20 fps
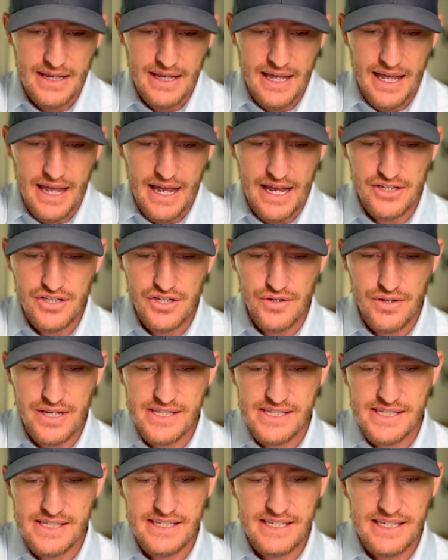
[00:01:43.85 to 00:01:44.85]
As you
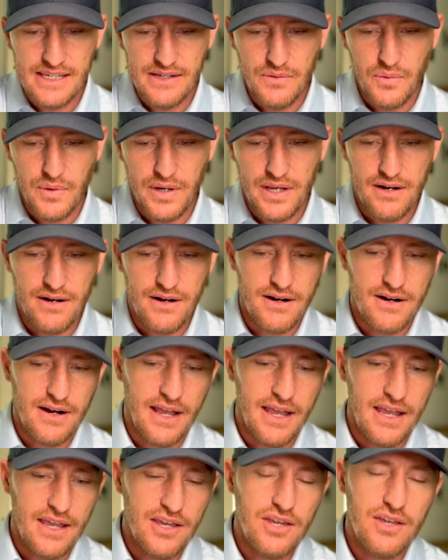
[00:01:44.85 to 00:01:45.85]
can see, we are
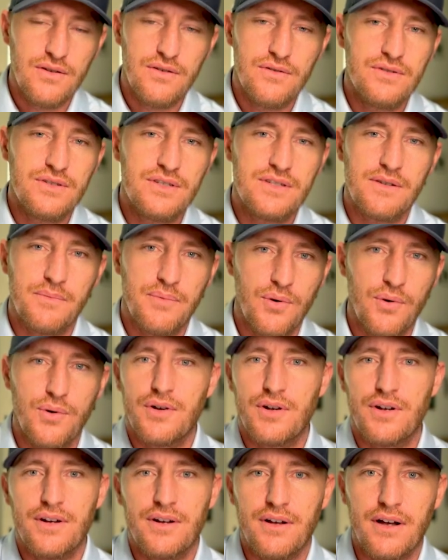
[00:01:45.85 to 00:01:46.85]
a huge
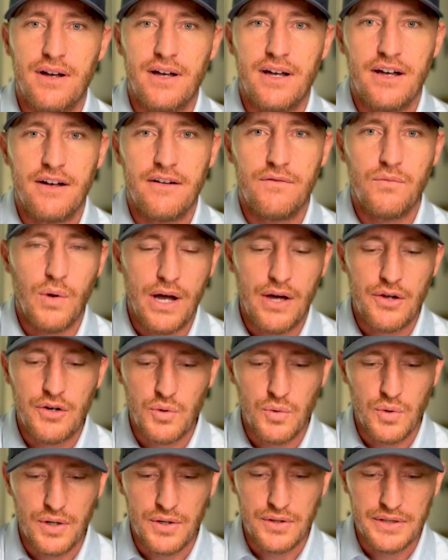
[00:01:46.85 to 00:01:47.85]
supporter of Wilder
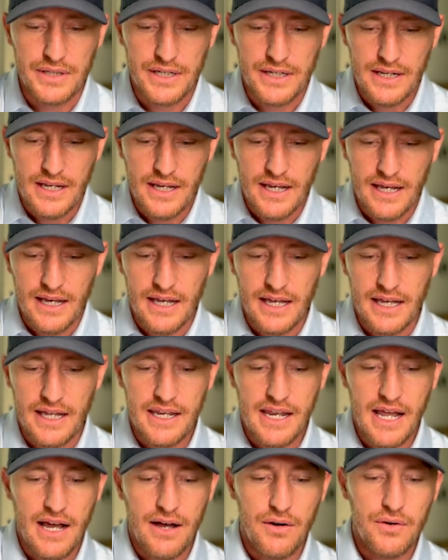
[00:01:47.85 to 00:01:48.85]
World.
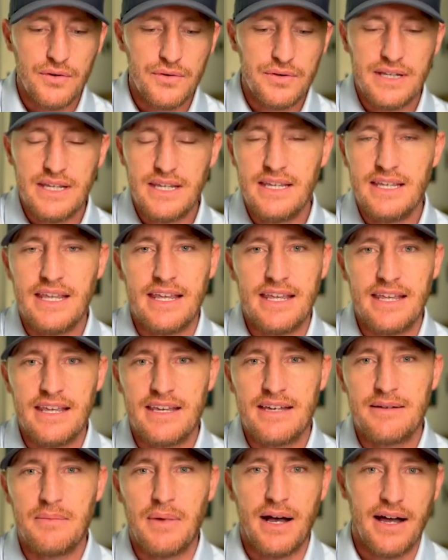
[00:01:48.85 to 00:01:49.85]
Not only
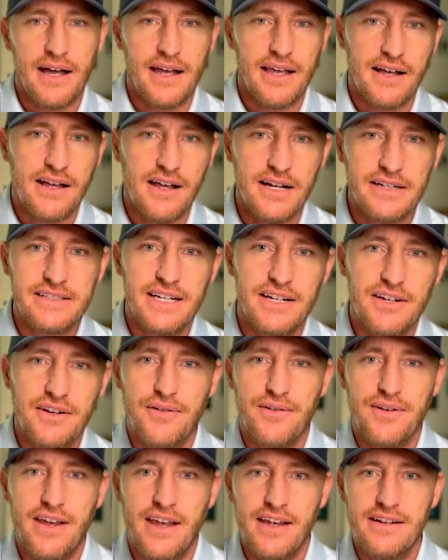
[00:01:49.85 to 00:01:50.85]
am I a content
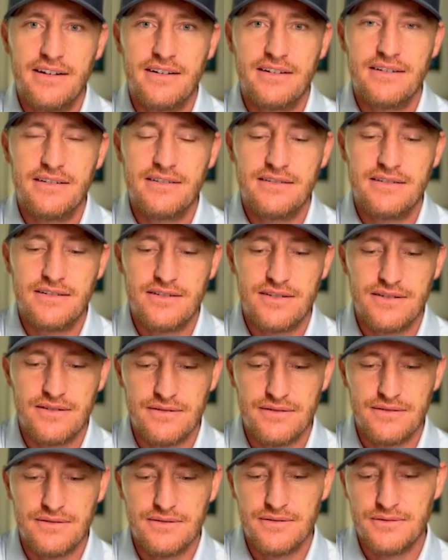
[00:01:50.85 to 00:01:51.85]
creator
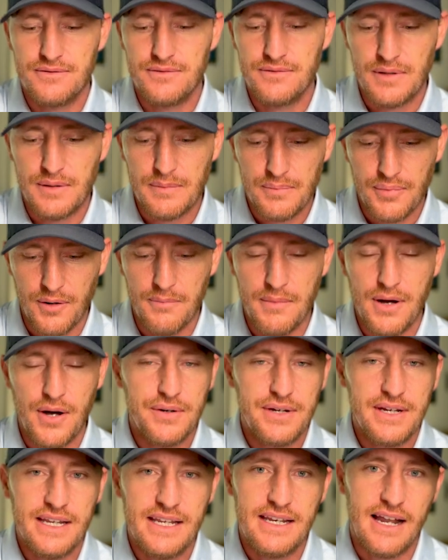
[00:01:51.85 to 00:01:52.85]
to
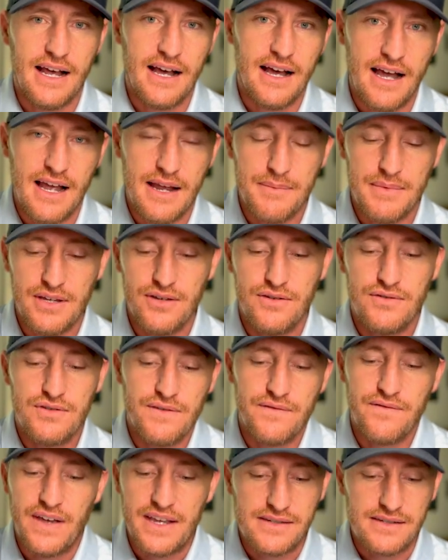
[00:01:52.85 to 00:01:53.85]
promote it, I'm a huge
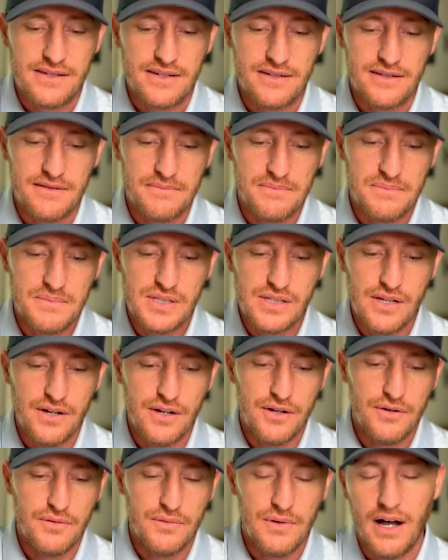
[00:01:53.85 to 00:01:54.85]
investor.
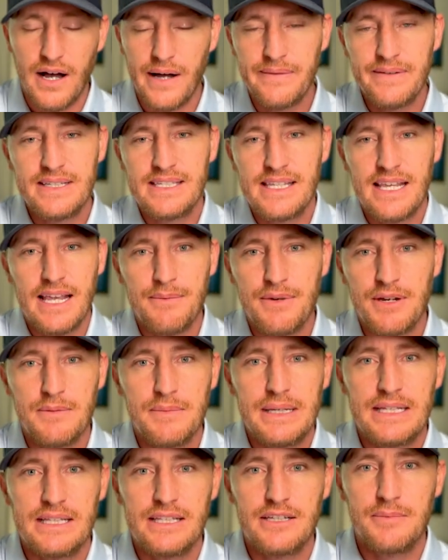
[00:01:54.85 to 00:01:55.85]
So obviously I'm going to
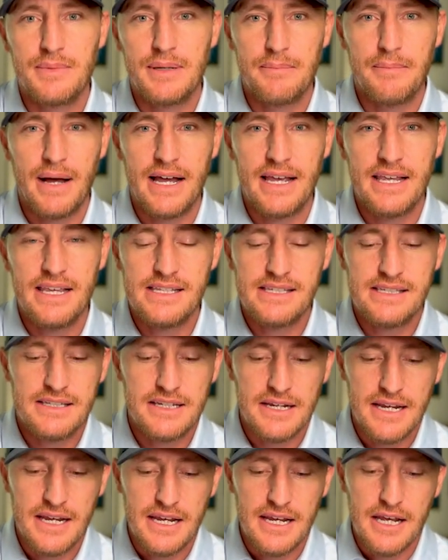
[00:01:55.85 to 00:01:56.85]
be a little bit biased,
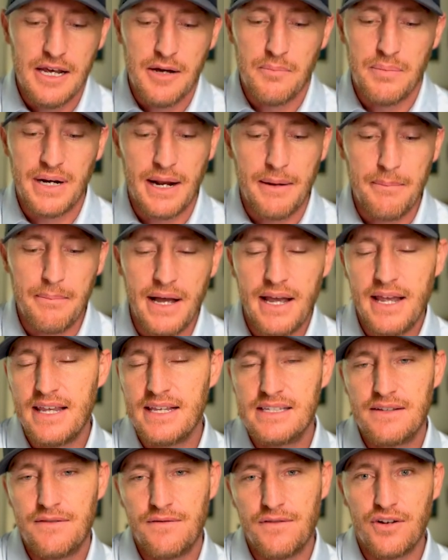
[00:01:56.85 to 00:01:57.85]
but I'm
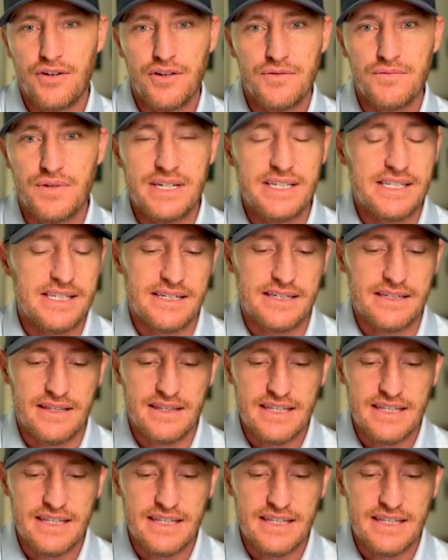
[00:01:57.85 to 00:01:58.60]
biased for good reason.